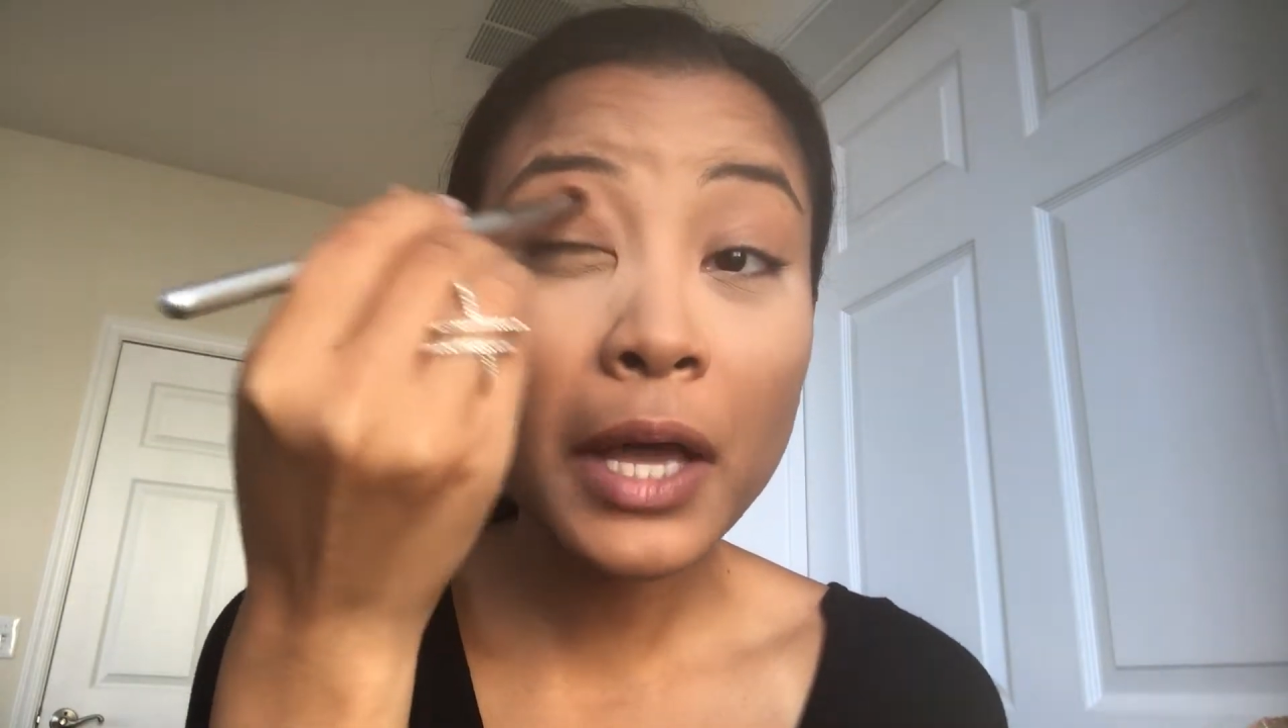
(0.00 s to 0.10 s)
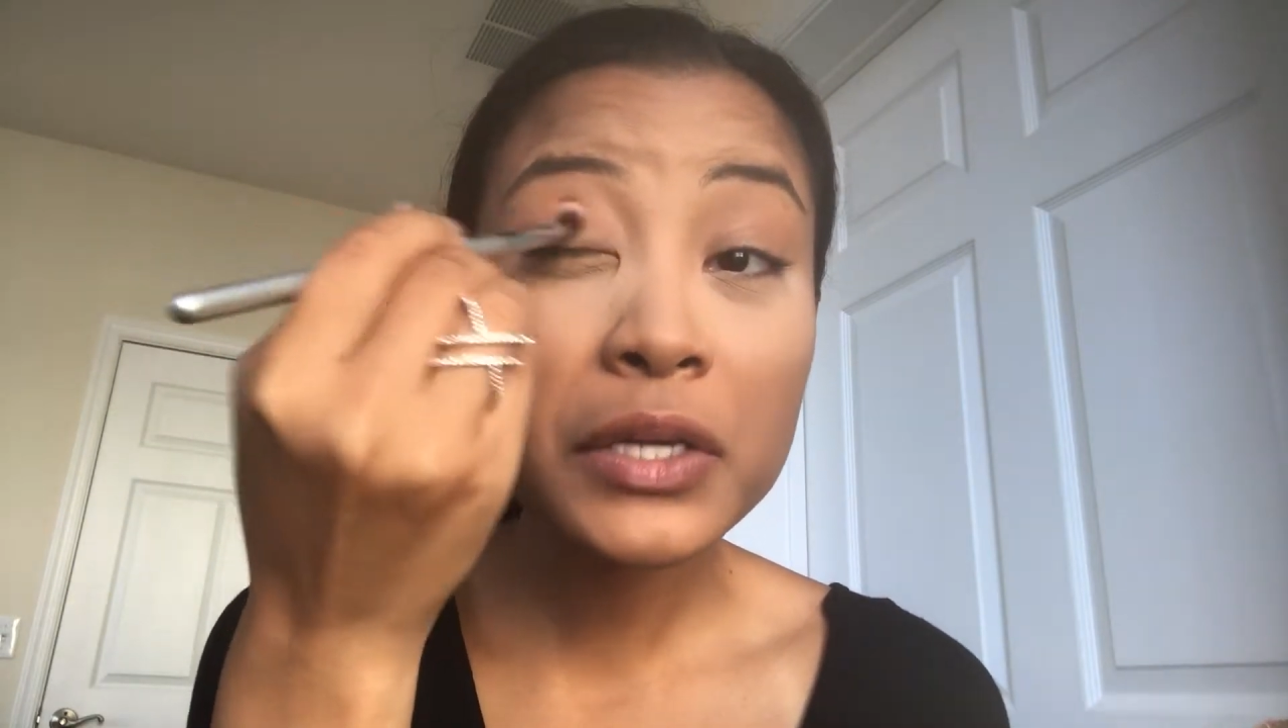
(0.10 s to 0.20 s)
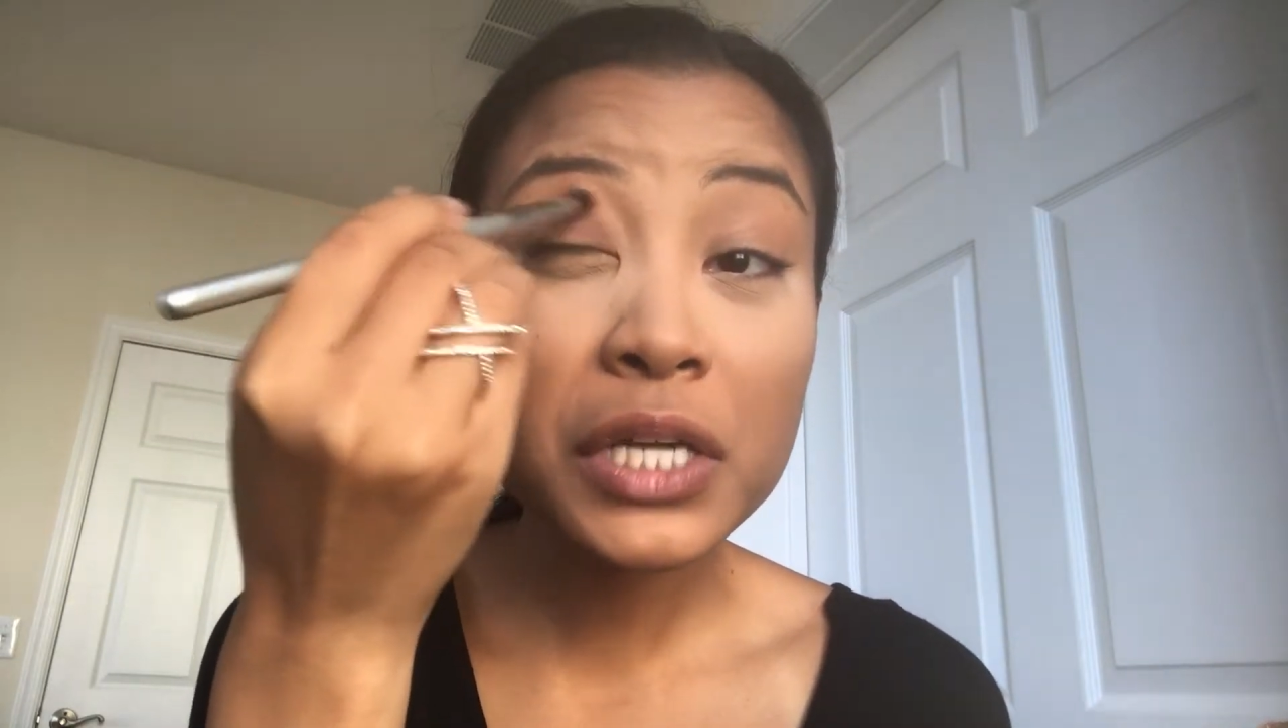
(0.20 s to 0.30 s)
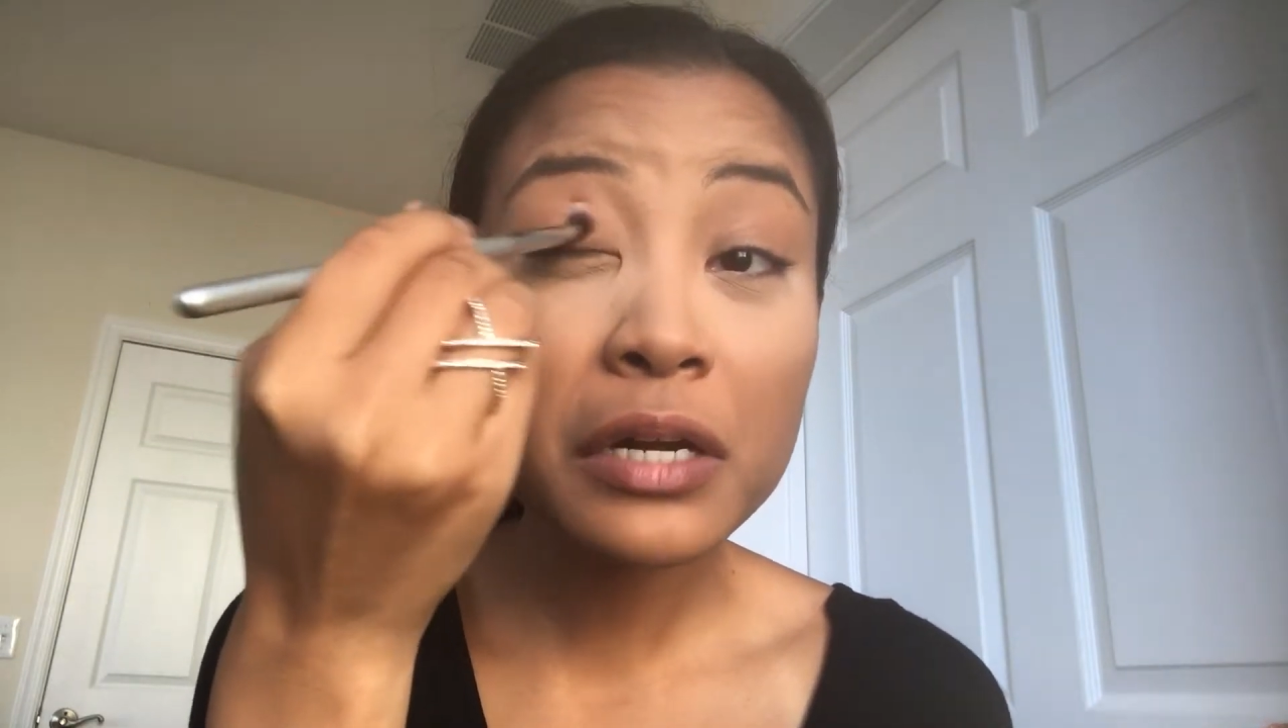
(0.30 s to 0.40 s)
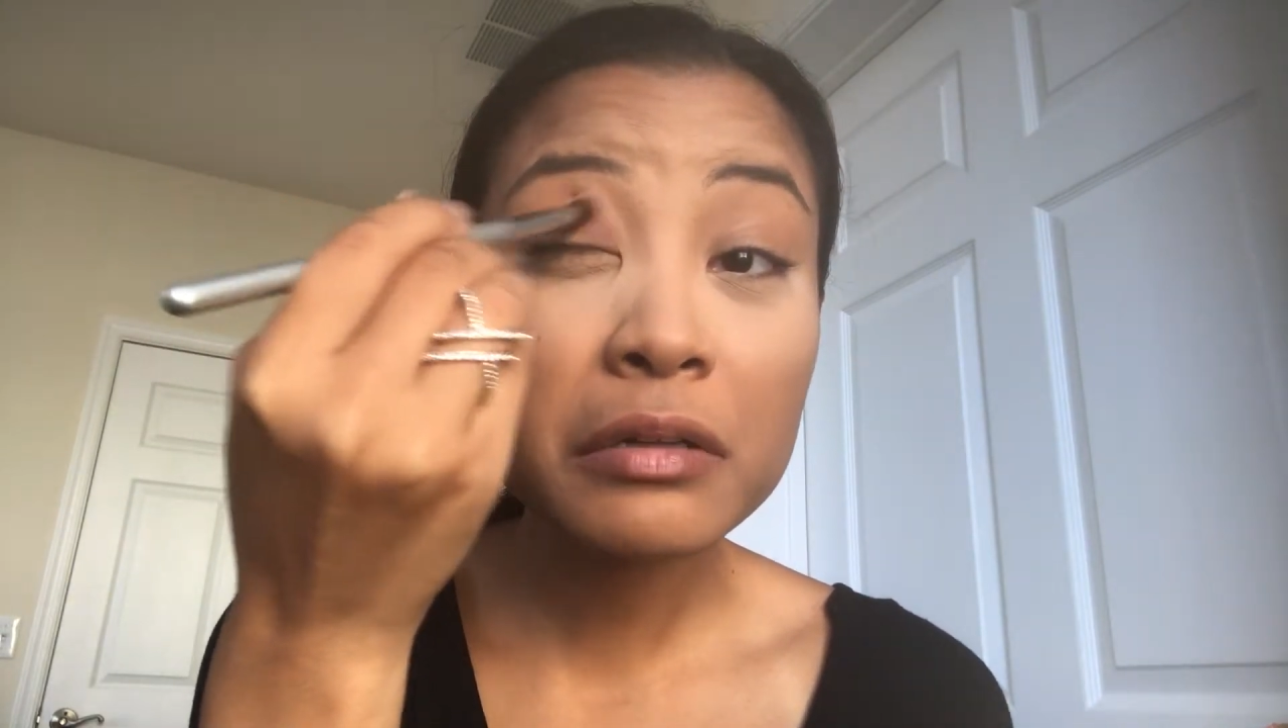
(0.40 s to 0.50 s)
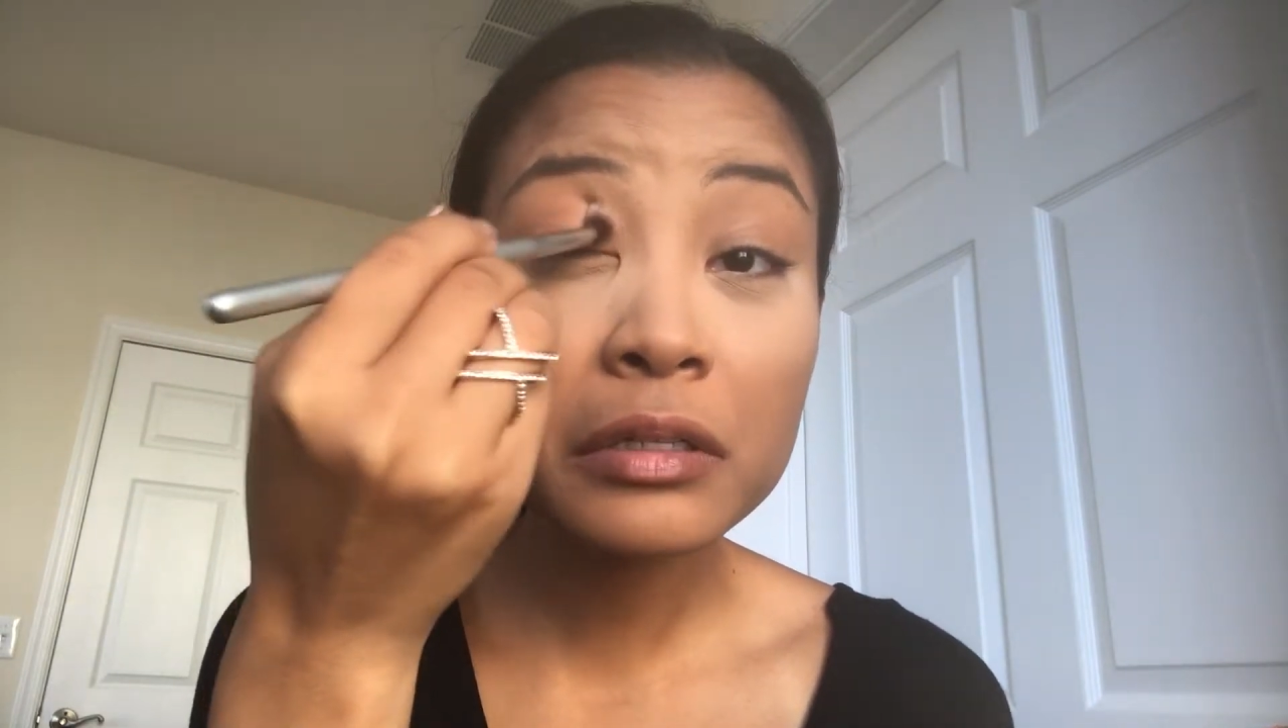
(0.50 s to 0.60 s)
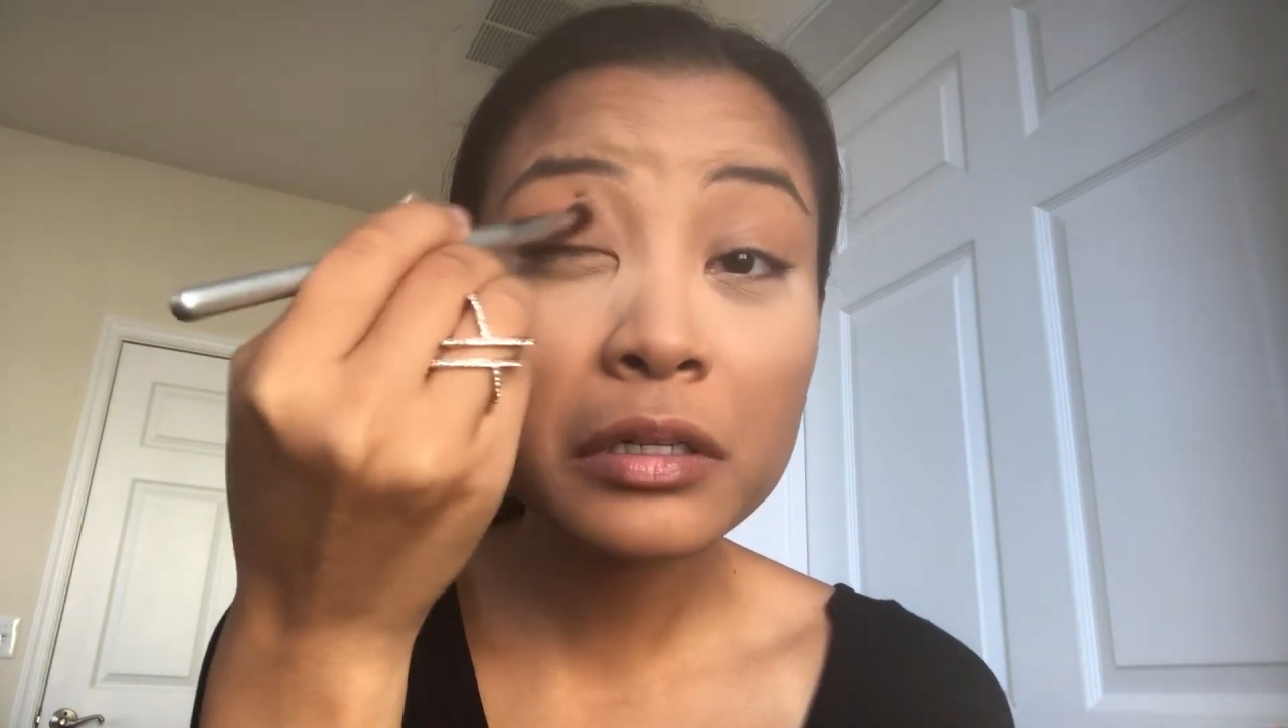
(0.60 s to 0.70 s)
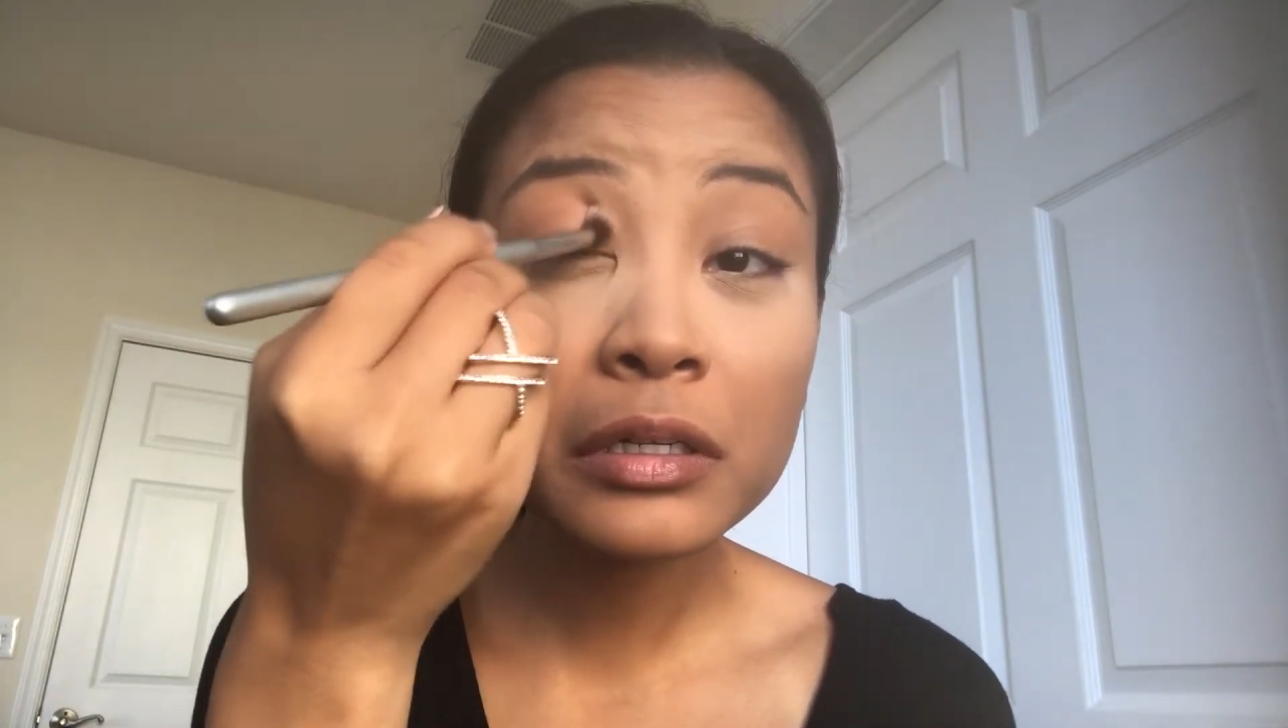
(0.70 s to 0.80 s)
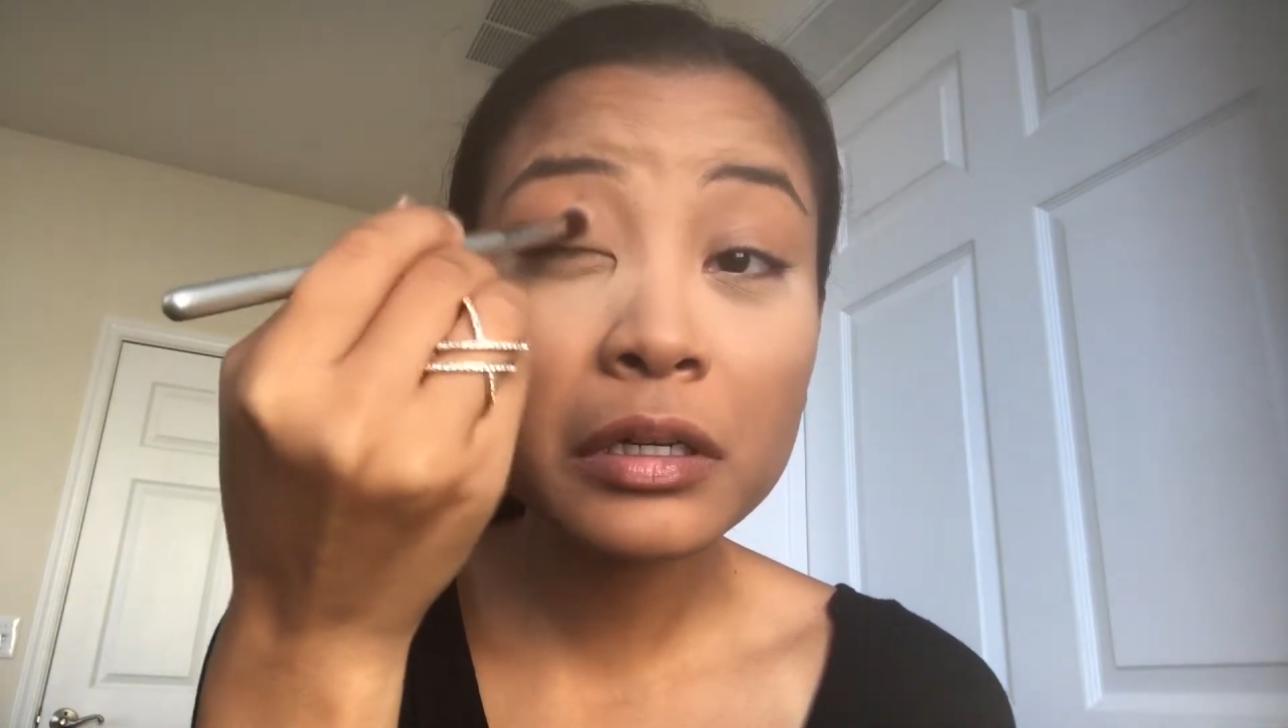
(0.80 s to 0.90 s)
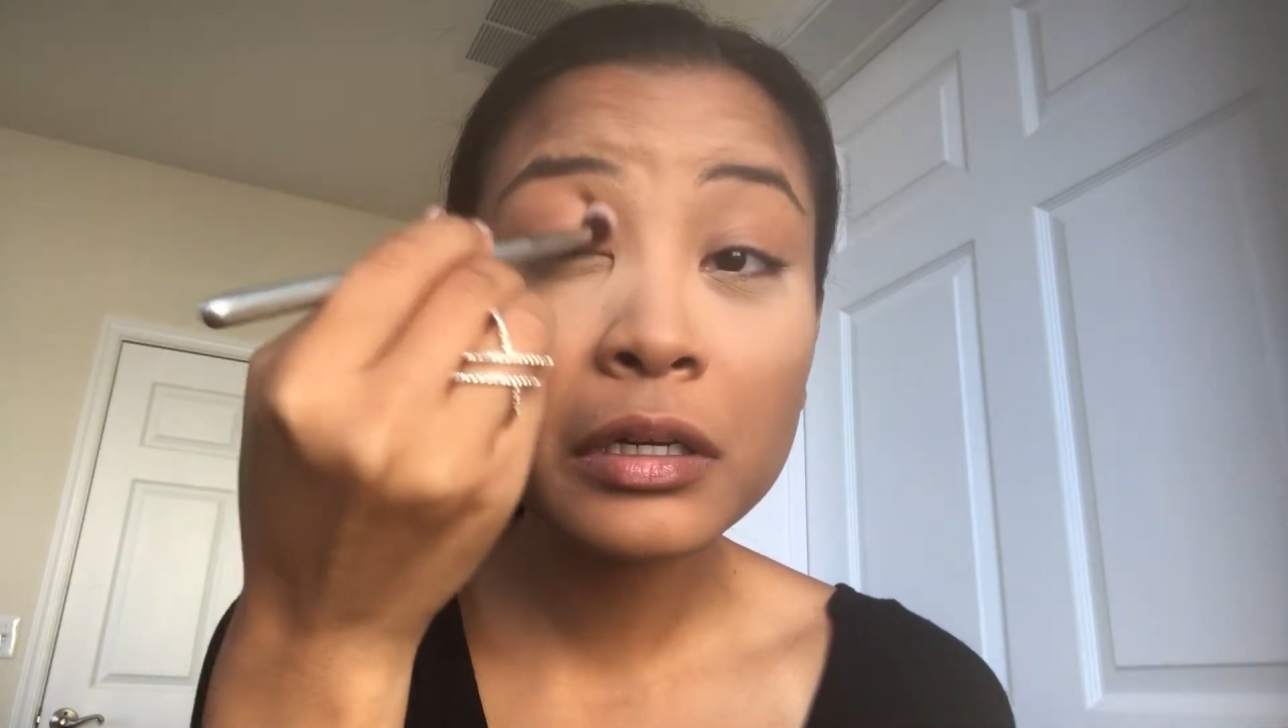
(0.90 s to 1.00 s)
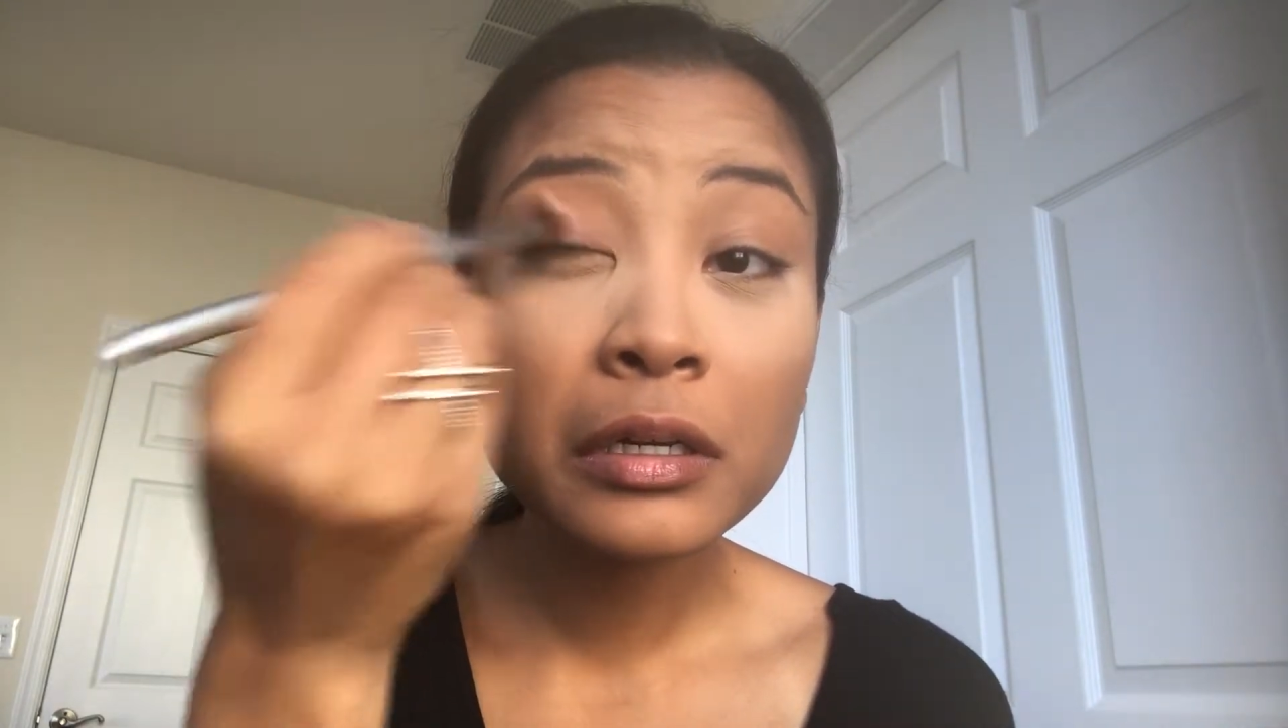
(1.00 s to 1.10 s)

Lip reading: eyeshadow look.